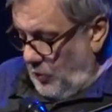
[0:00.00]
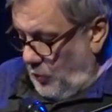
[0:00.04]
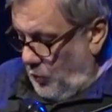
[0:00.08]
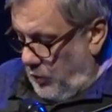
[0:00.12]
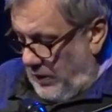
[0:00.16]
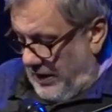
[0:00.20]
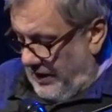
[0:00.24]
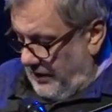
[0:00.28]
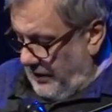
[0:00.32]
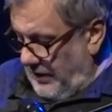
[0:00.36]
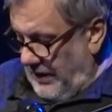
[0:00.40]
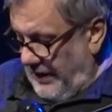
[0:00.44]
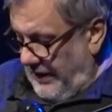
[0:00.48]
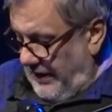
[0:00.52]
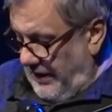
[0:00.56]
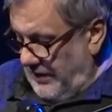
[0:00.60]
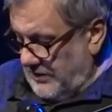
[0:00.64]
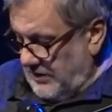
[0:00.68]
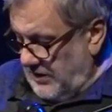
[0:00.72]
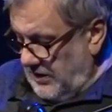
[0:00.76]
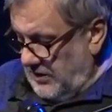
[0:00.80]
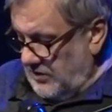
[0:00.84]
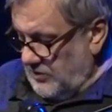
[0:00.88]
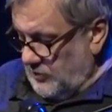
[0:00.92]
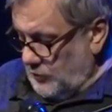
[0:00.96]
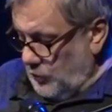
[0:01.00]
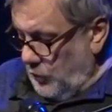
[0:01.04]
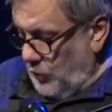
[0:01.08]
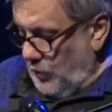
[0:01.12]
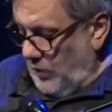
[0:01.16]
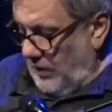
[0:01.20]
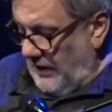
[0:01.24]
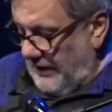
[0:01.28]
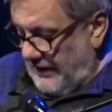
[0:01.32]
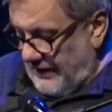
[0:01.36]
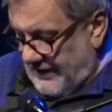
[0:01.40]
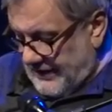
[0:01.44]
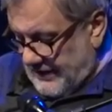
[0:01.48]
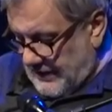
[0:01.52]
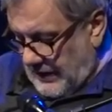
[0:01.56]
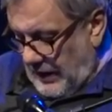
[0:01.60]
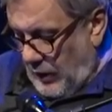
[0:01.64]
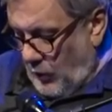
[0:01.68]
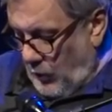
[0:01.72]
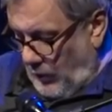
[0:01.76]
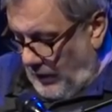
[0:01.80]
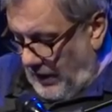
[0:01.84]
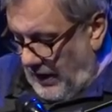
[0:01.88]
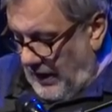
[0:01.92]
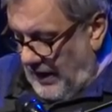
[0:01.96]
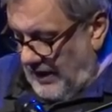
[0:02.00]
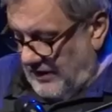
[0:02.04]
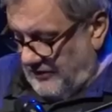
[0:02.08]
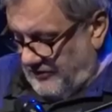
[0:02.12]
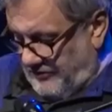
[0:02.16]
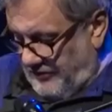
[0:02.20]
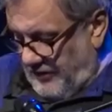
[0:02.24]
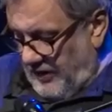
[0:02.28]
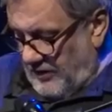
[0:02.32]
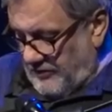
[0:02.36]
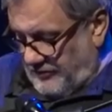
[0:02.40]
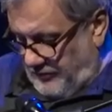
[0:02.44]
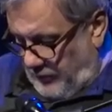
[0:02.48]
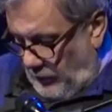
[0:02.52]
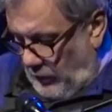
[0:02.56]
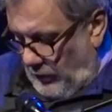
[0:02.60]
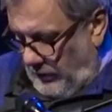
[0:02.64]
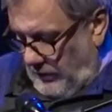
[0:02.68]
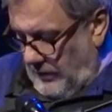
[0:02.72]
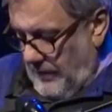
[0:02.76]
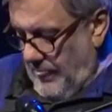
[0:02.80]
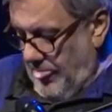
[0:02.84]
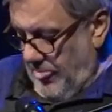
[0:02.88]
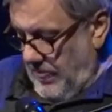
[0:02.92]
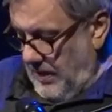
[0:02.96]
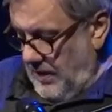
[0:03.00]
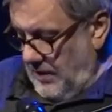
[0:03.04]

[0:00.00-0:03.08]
We are ready to risk our life for